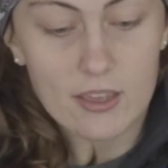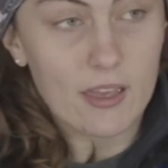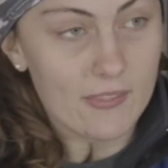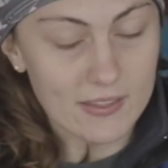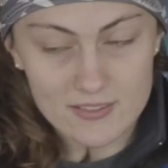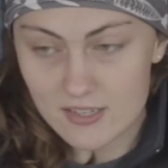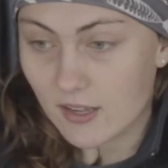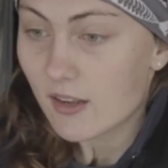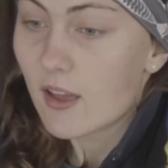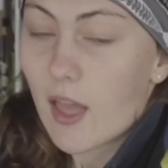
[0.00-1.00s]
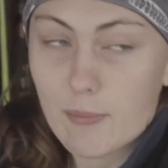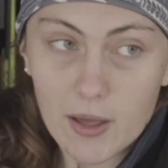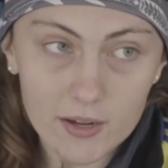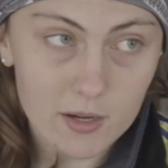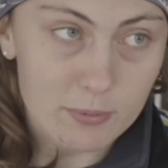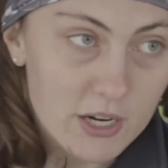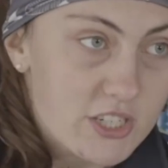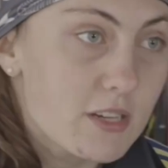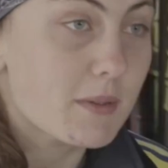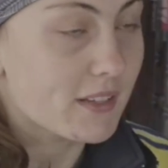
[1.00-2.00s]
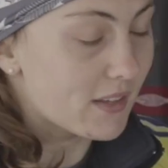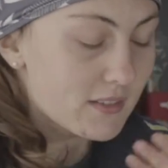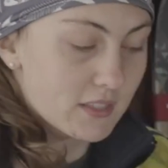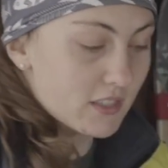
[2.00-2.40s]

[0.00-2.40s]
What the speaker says: and that's done. I'm not going to brush it because it's going to